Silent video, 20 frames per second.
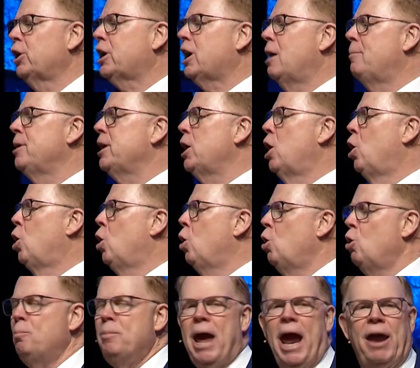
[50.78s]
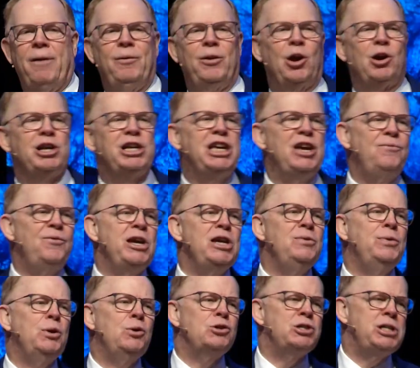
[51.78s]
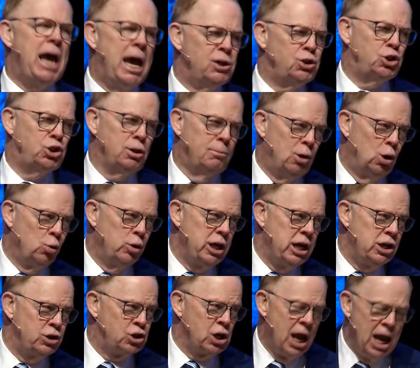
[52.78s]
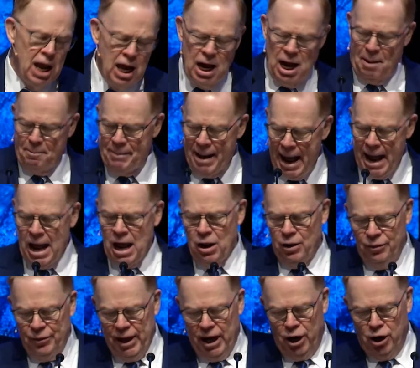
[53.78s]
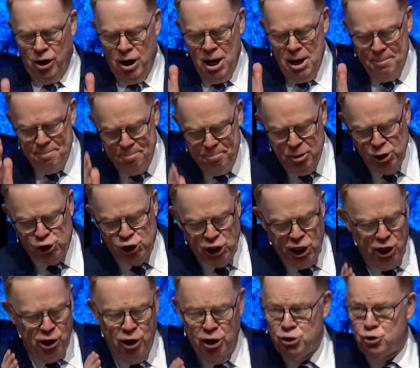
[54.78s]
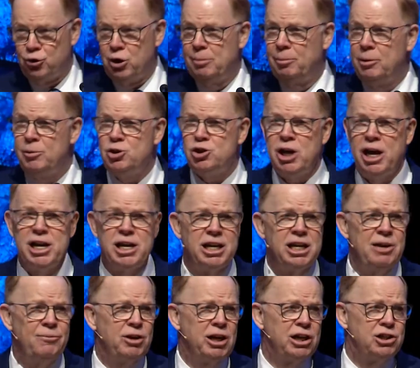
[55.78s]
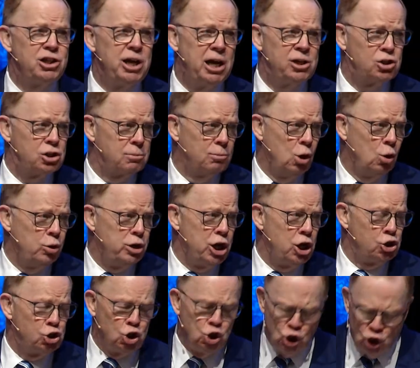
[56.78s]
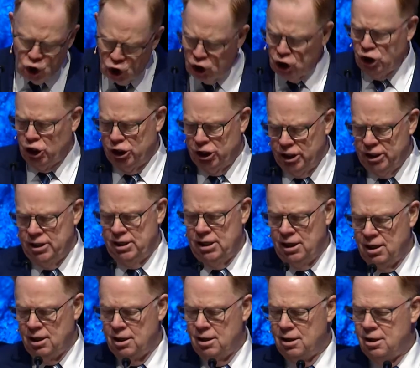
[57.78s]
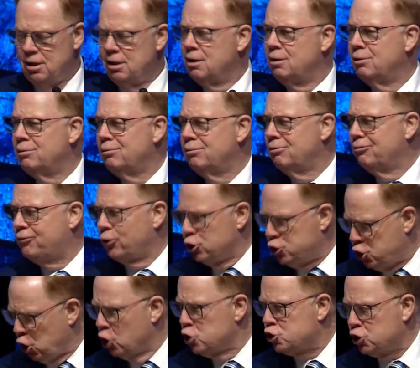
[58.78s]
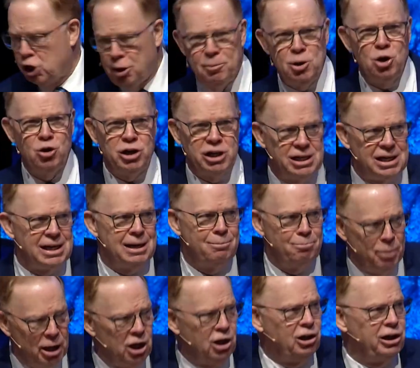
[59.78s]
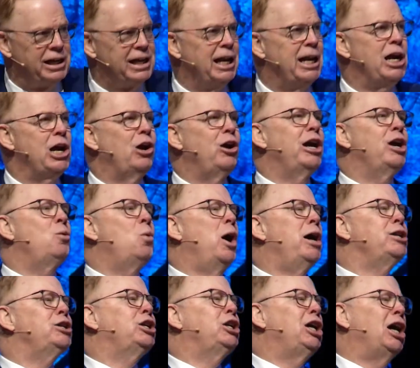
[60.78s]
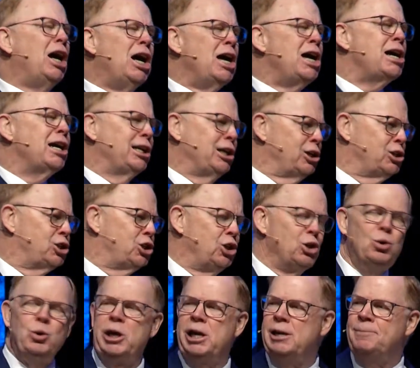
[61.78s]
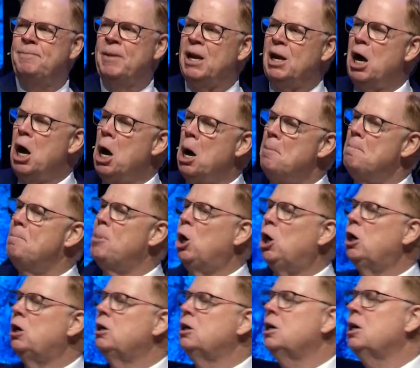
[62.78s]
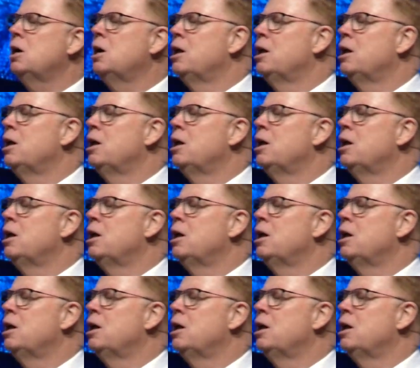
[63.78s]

coming home and they're giving their testimonies about their missionary trip. Let me tell you, giving a testimony is good for church community and building and hearing what God is doing among